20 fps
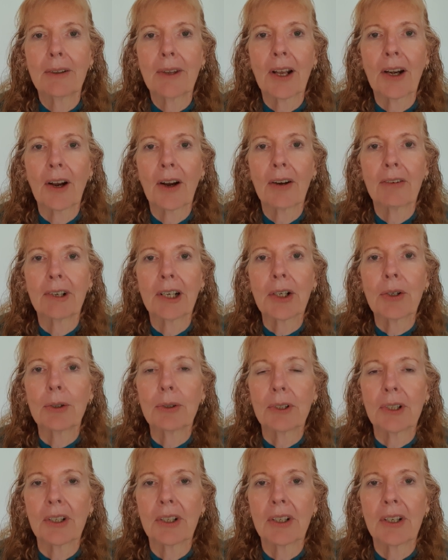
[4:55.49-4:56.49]
that I
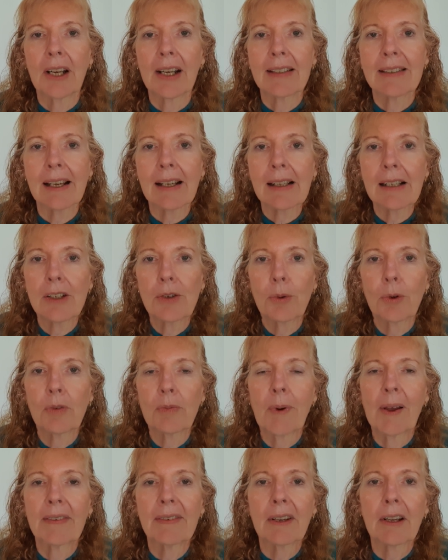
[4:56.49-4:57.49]
recorded exactly
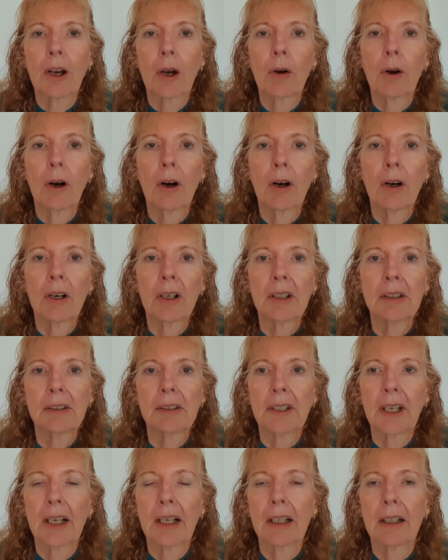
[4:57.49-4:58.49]
12 months ago
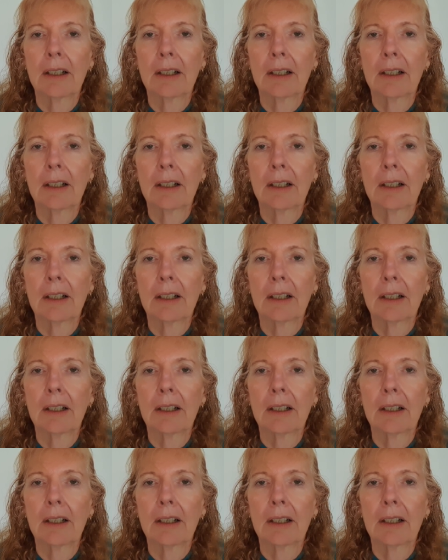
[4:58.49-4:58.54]
on